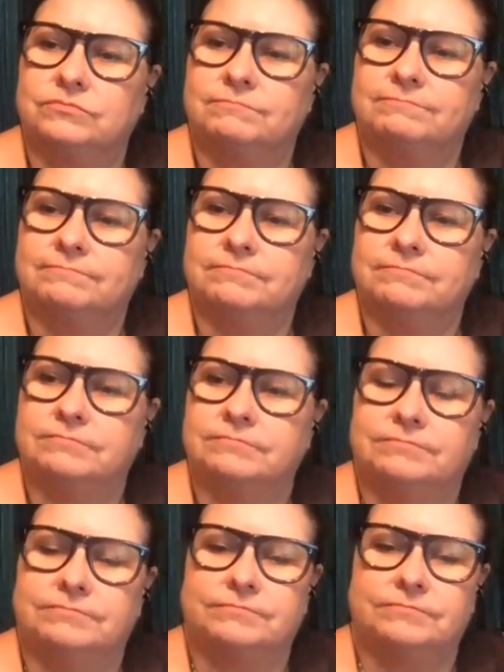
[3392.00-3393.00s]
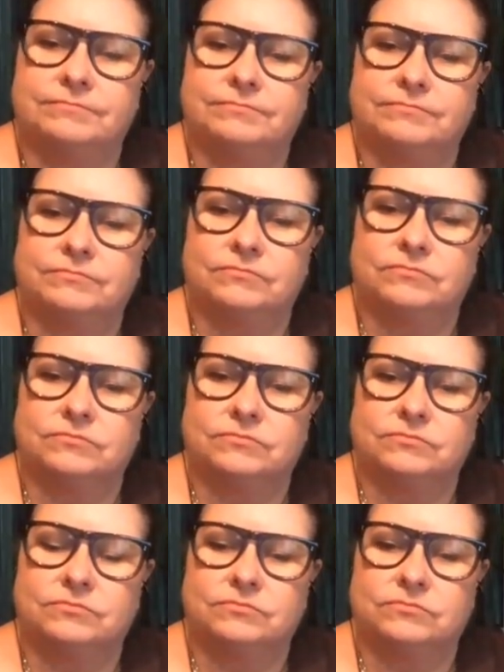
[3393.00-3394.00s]

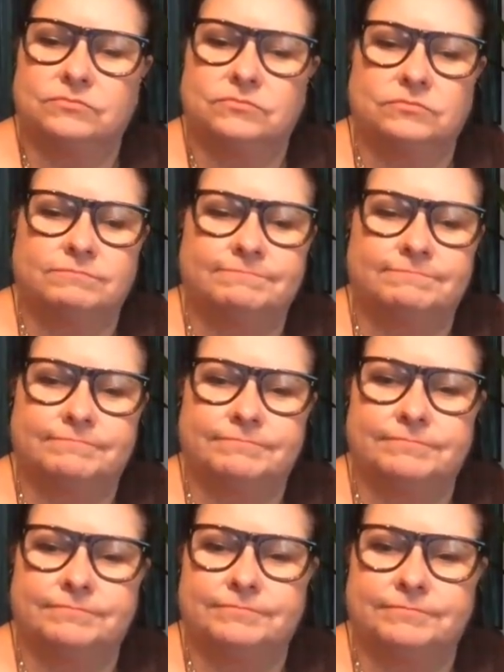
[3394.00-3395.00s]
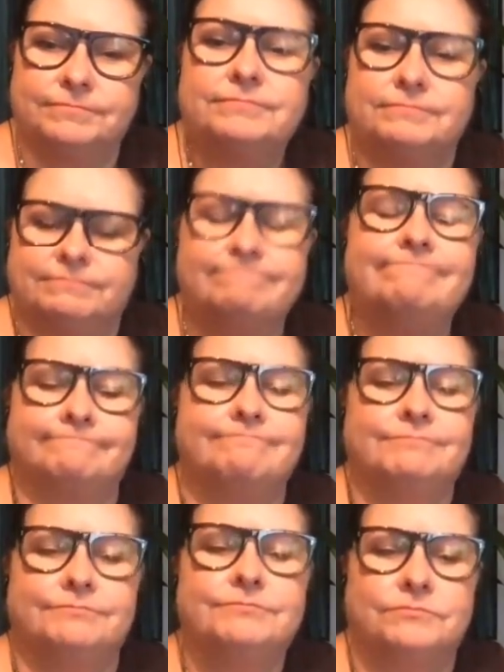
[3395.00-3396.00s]

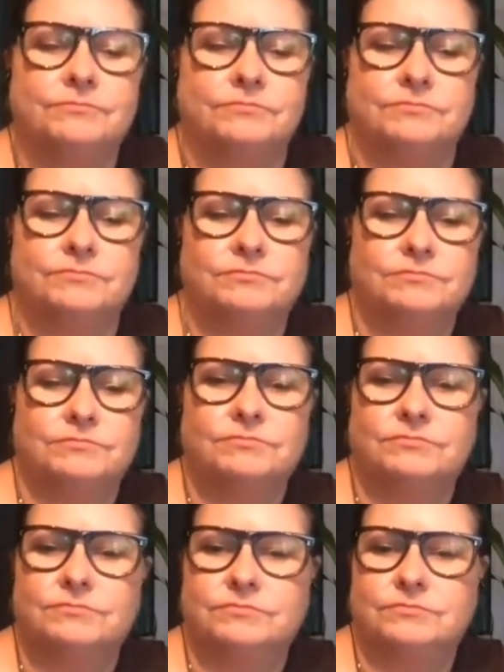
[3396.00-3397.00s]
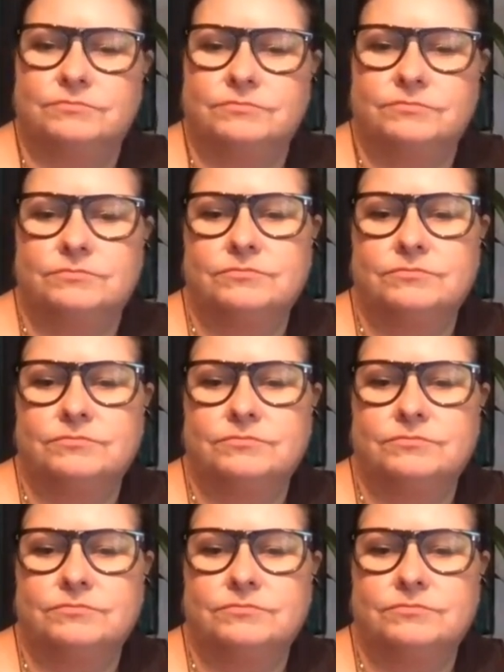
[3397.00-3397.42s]
This person isn't speaking.